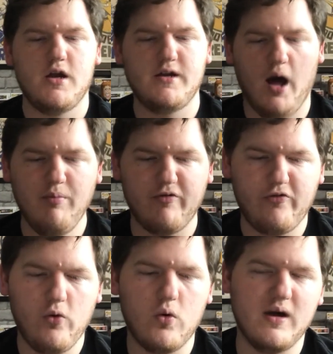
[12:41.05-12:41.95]
Number
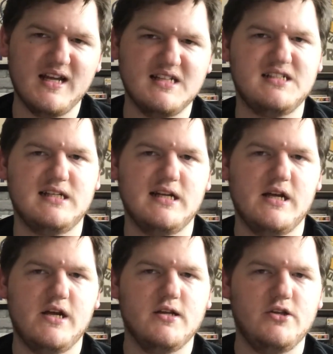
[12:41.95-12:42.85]
4 is
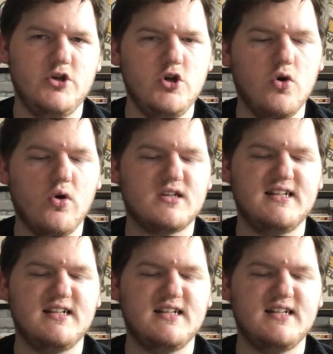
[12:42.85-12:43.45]
New York